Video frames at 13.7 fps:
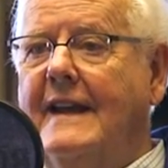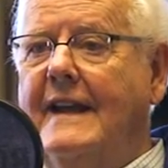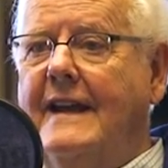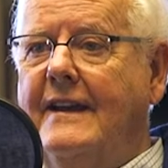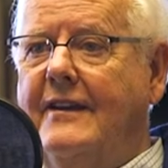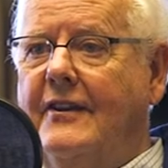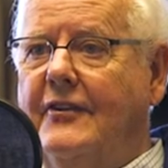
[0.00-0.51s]

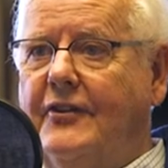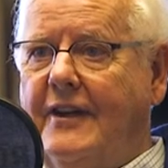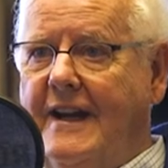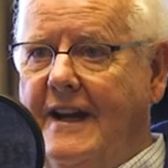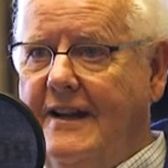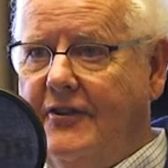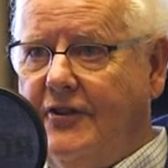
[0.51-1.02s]
it is
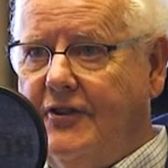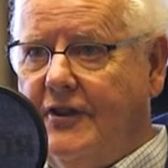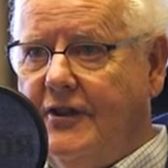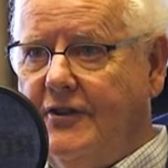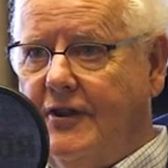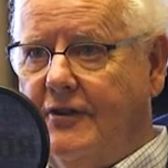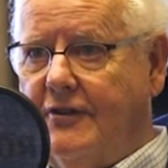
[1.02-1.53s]

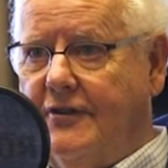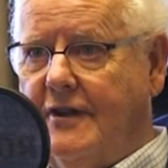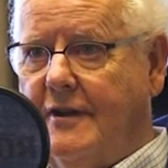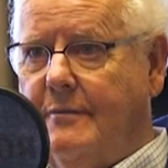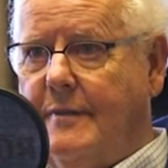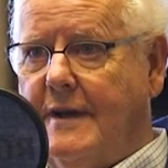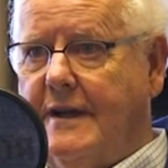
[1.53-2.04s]

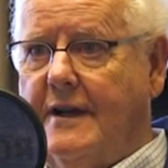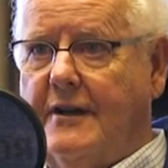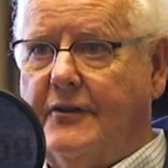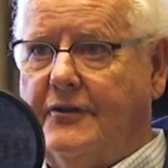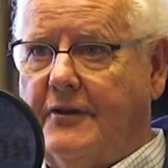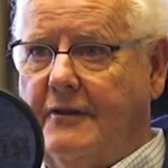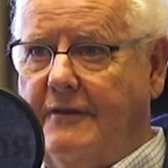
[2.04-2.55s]
instituted
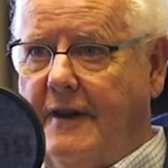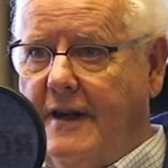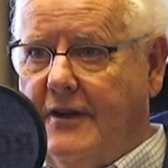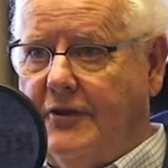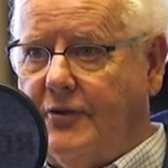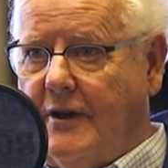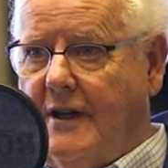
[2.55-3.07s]
because of
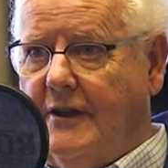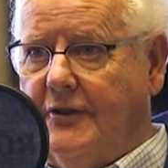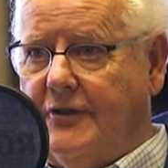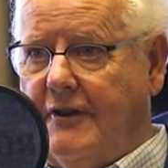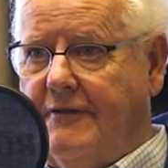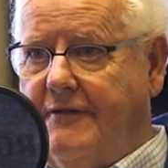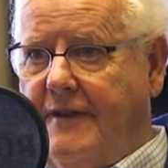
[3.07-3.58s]

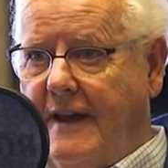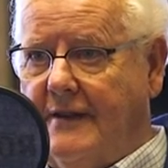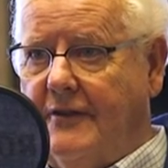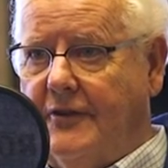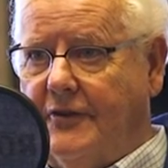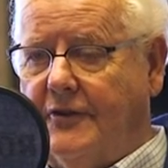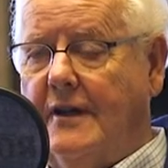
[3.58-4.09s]
Israel's
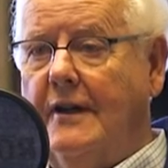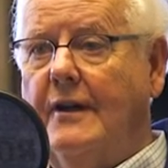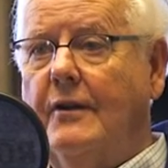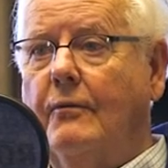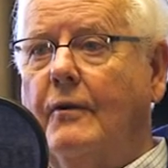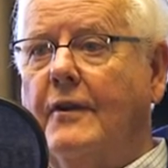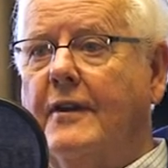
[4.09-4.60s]
offense
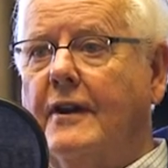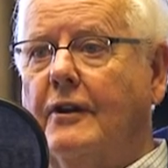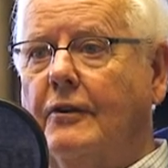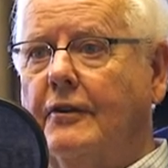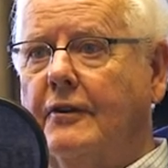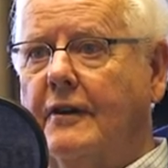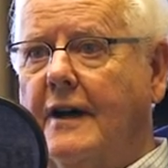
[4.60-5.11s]
with the
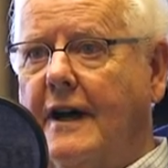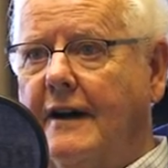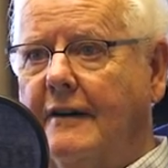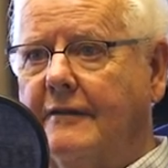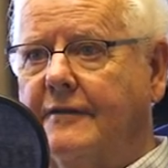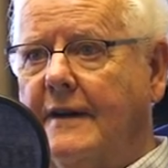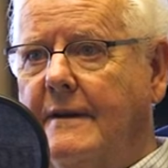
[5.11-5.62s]
golden
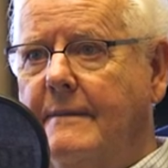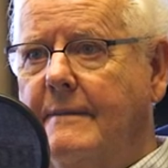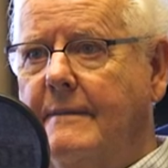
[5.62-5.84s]
calf.